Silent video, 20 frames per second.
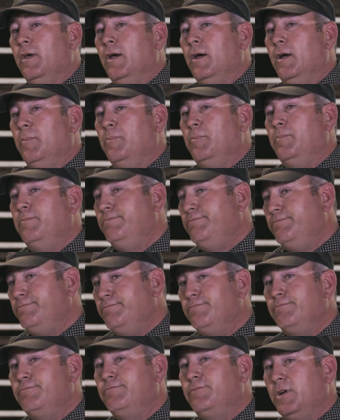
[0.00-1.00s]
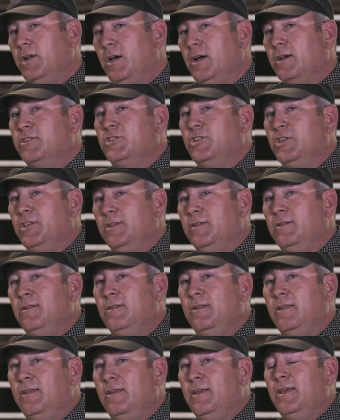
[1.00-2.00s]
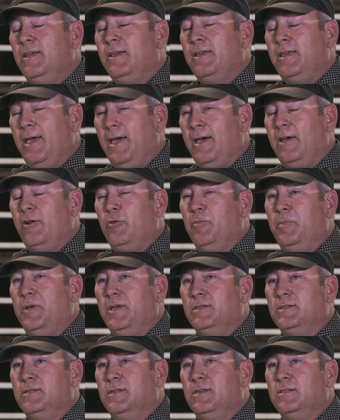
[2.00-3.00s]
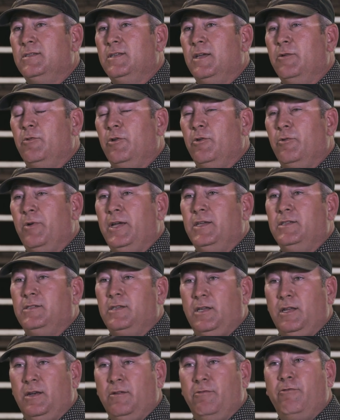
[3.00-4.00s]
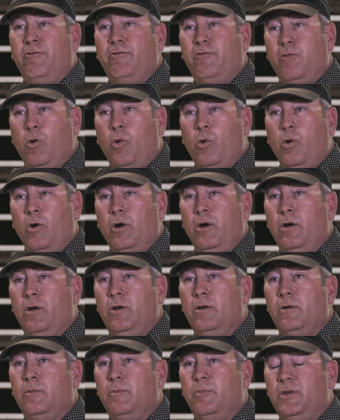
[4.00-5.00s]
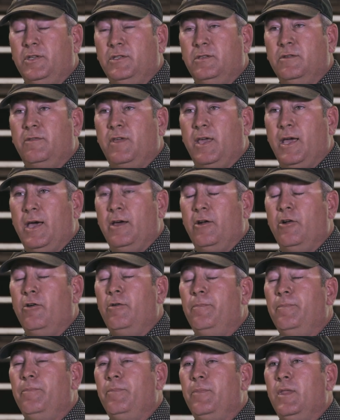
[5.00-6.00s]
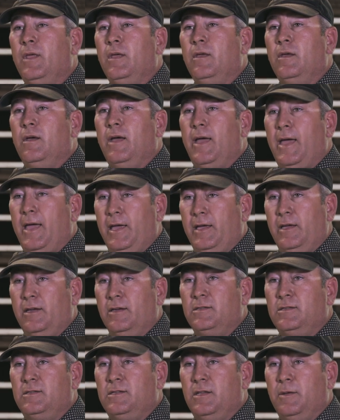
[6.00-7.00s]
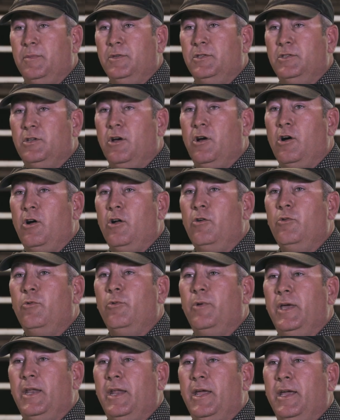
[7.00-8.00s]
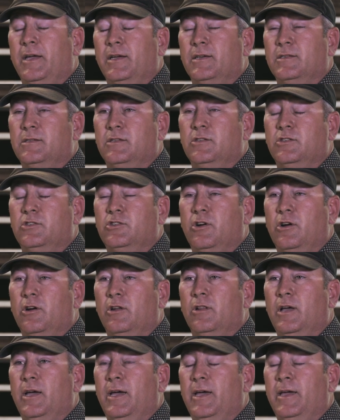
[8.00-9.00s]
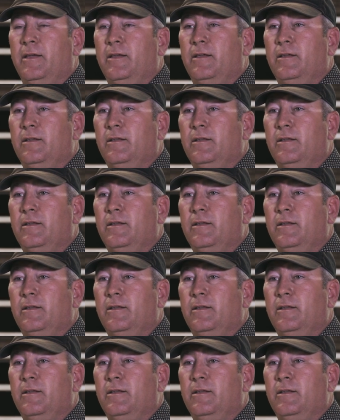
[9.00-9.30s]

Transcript: the production cattle business, and we're raising 4 breeds of cattle: Angus, Simmental, Red Angus, and Charolais.